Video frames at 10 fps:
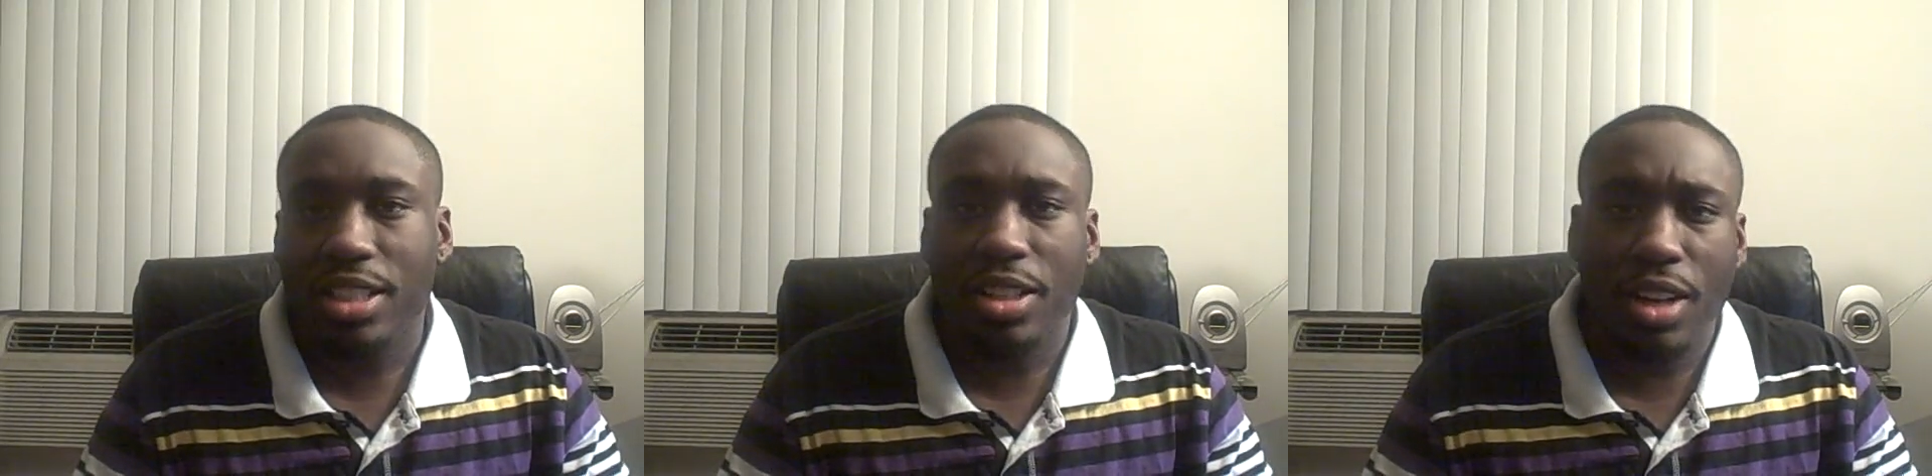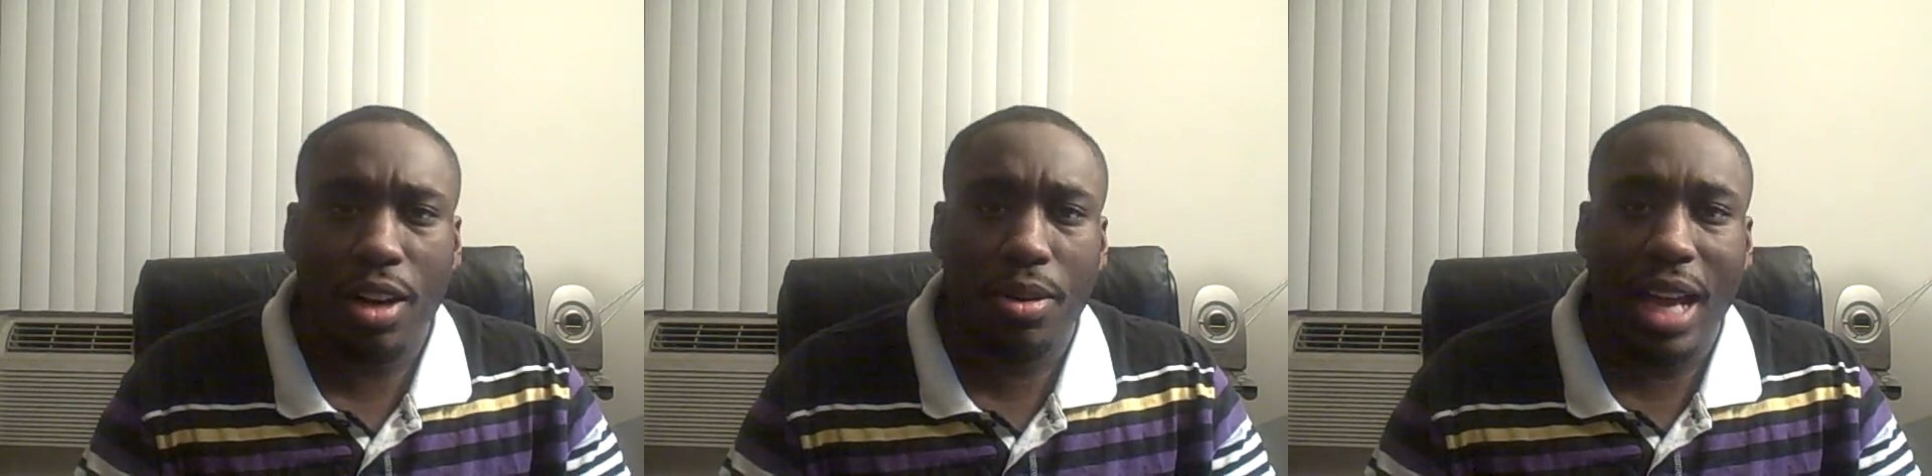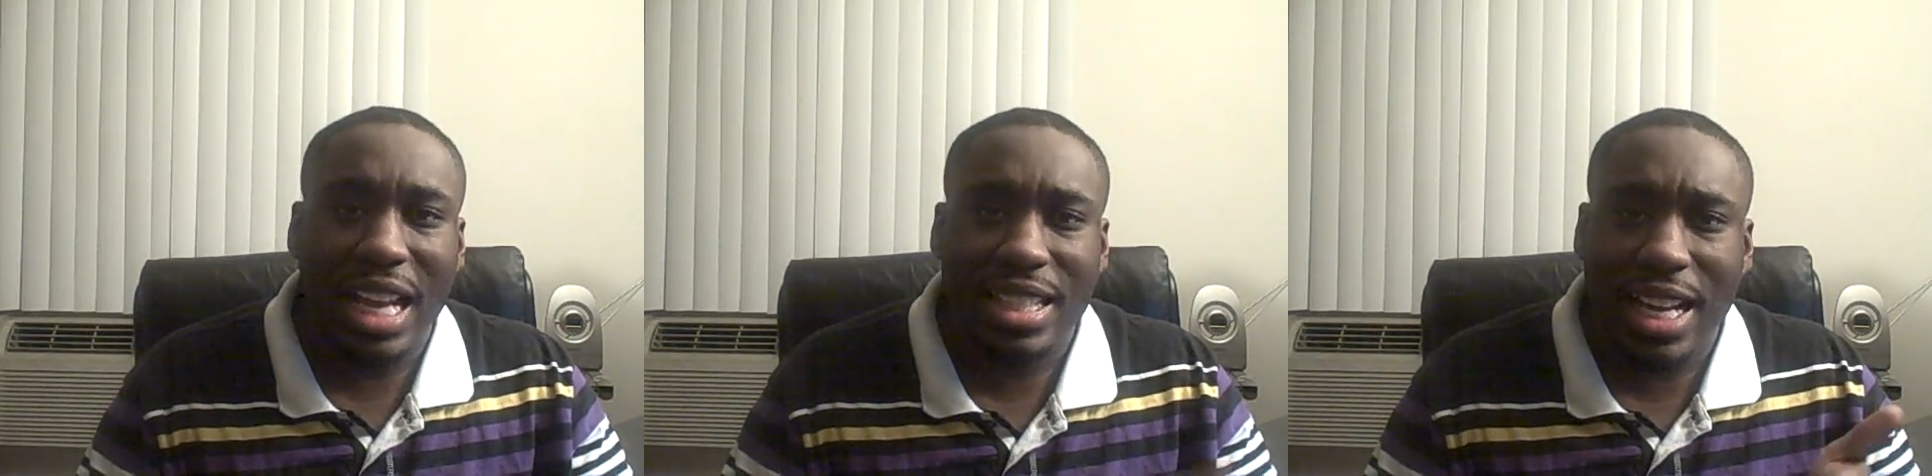you know,
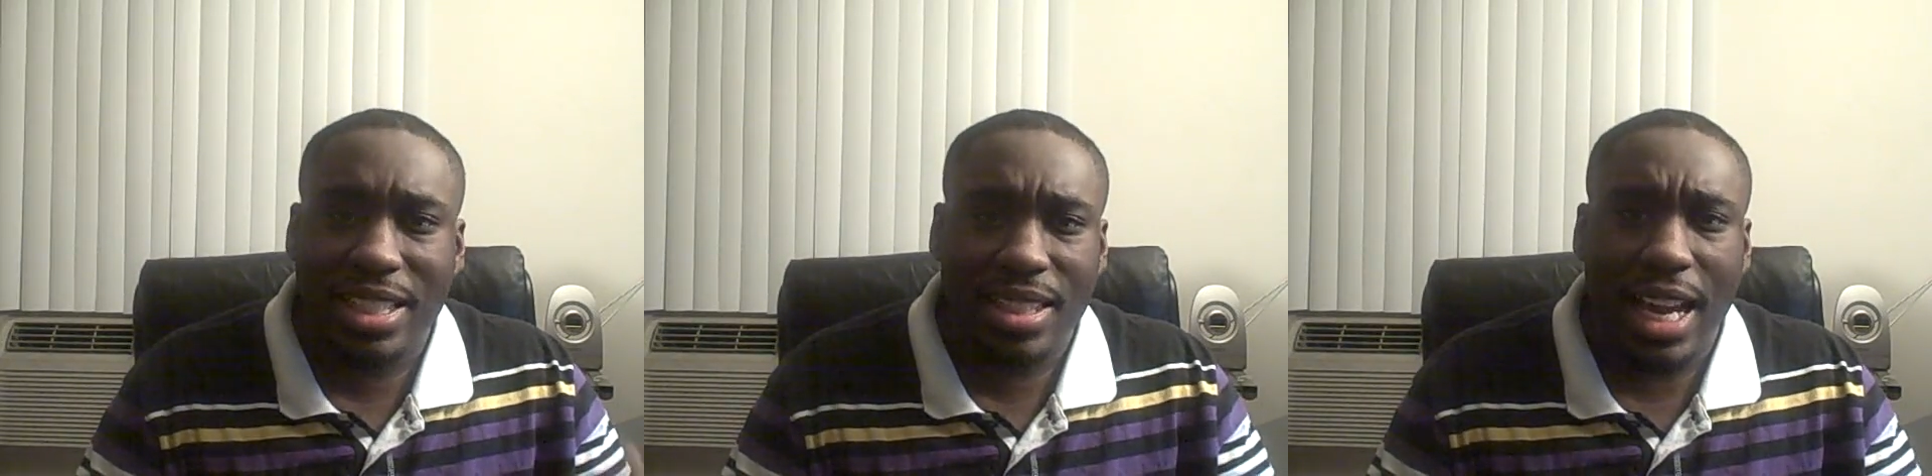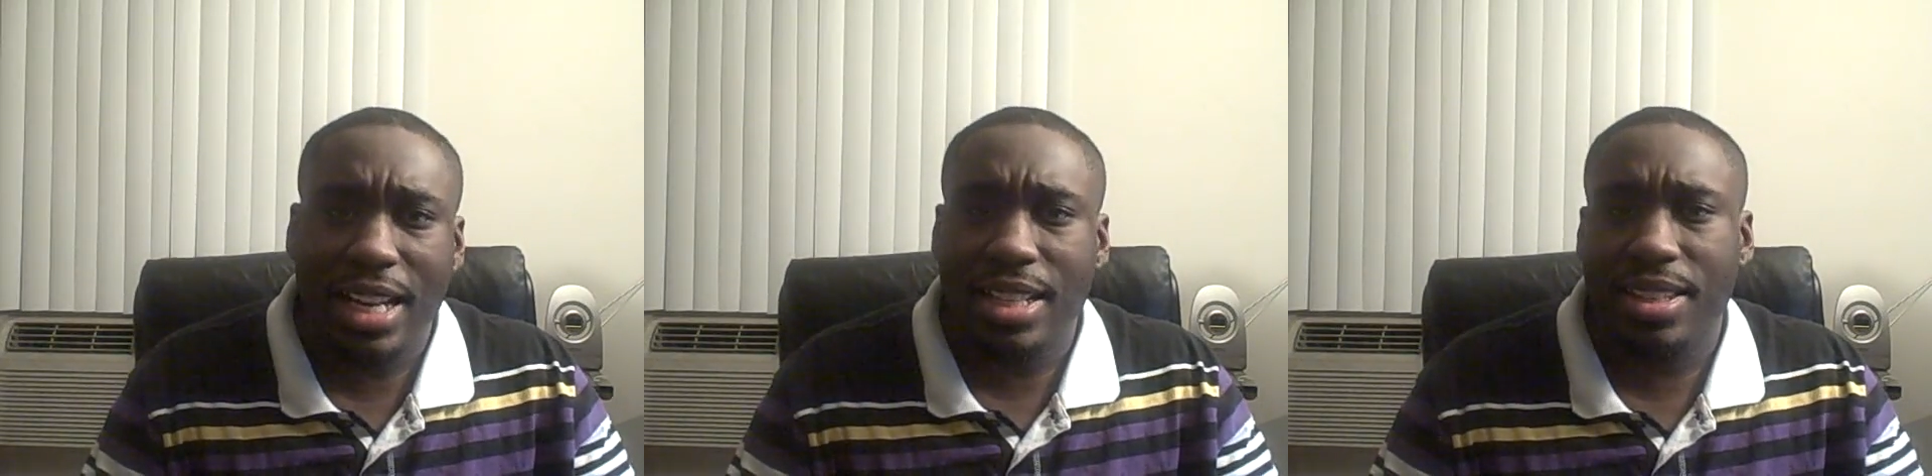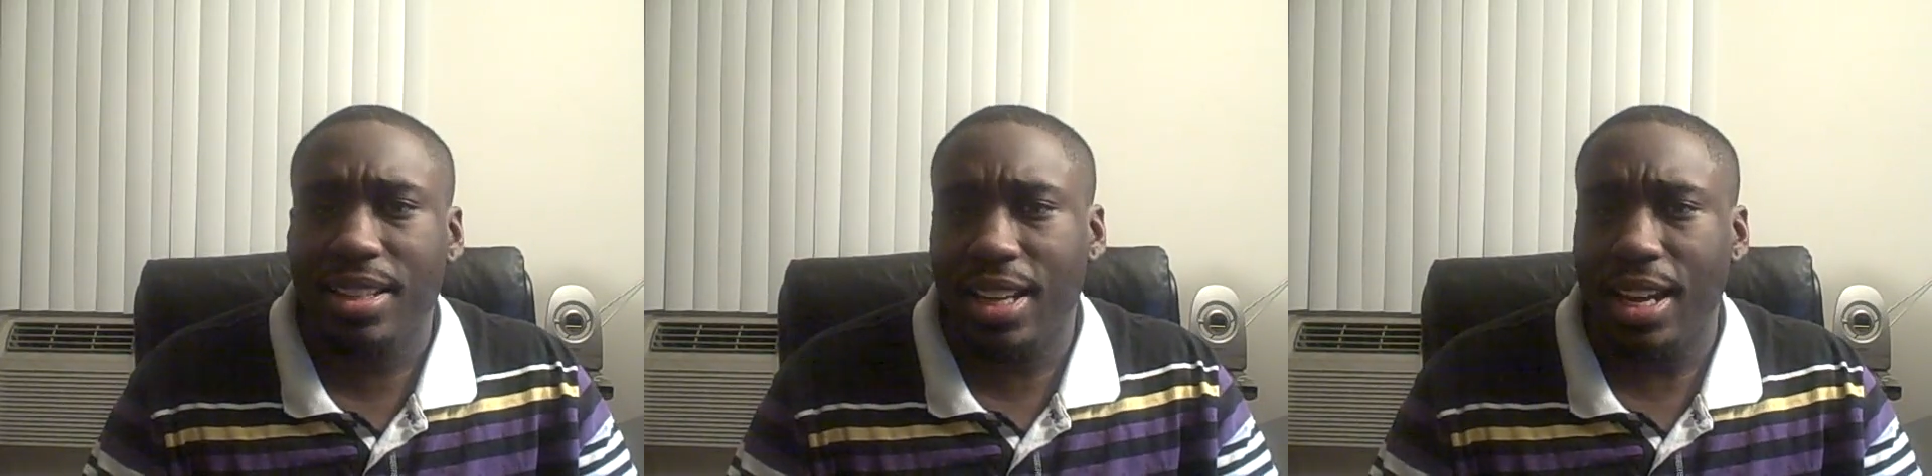as I say this
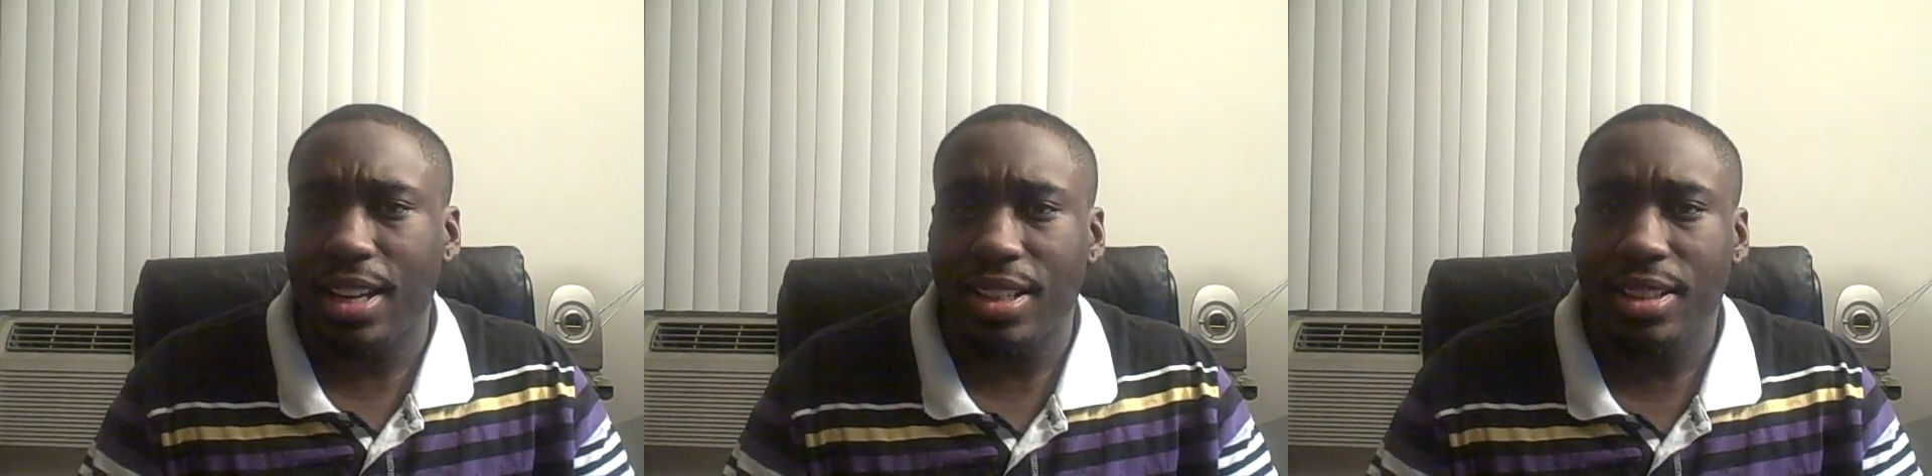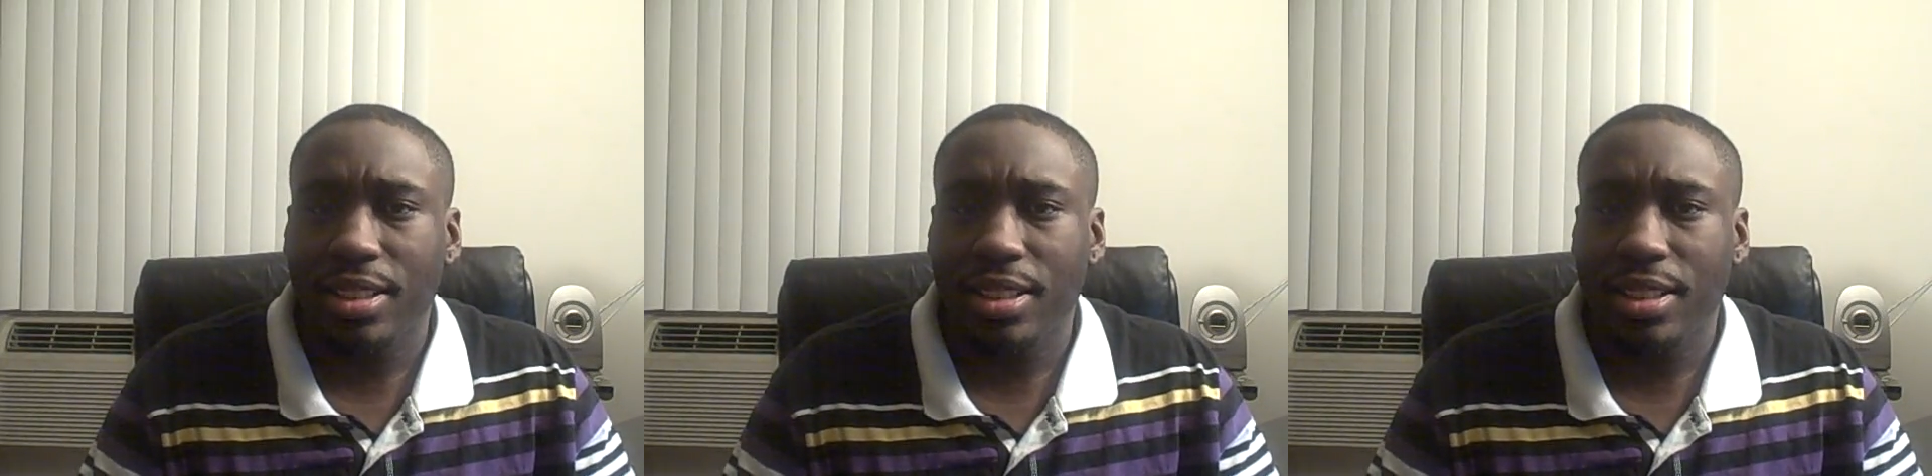again,